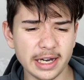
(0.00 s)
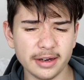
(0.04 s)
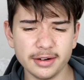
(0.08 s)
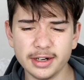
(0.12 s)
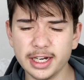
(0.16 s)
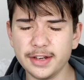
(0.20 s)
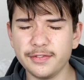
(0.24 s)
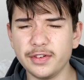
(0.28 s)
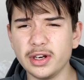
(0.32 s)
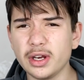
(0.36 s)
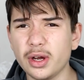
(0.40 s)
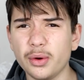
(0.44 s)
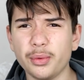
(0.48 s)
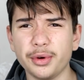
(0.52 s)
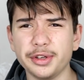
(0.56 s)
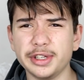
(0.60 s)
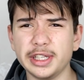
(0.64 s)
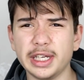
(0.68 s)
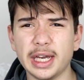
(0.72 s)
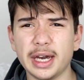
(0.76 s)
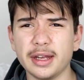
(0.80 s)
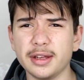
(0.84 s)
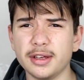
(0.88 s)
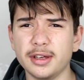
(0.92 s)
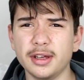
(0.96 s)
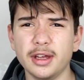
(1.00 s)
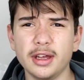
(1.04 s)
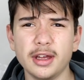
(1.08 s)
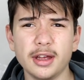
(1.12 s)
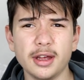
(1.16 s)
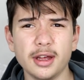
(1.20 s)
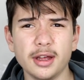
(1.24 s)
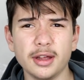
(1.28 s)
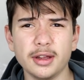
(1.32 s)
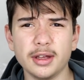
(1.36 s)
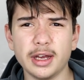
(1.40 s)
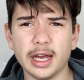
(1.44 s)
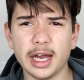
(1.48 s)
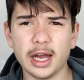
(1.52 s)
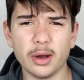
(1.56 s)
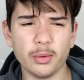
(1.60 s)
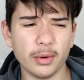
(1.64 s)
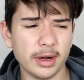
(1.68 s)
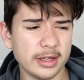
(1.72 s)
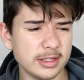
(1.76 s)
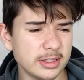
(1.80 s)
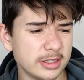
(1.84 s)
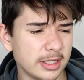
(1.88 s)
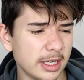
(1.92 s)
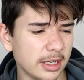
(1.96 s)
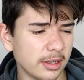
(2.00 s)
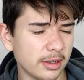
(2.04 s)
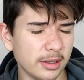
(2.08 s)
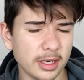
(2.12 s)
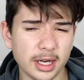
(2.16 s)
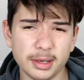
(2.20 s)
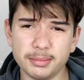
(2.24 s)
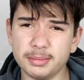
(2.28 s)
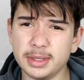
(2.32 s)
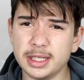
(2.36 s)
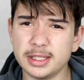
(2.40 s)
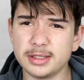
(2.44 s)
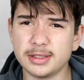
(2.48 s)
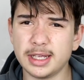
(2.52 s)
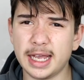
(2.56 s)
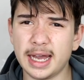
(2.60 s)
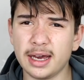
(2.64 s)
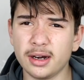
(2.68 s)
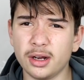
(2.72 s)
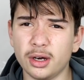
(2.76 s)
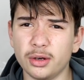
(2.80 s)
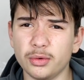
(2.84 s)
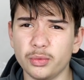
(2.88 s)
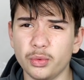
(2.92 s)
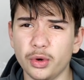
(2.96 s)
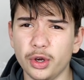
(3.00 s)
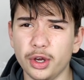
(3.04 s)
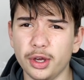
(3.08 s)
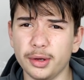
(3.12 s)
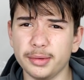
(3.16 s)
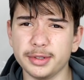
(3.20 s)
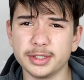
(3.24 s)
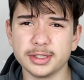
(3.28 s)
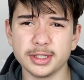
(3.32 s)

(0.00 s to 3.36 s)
I don't even know what the other ones that I missed out on were.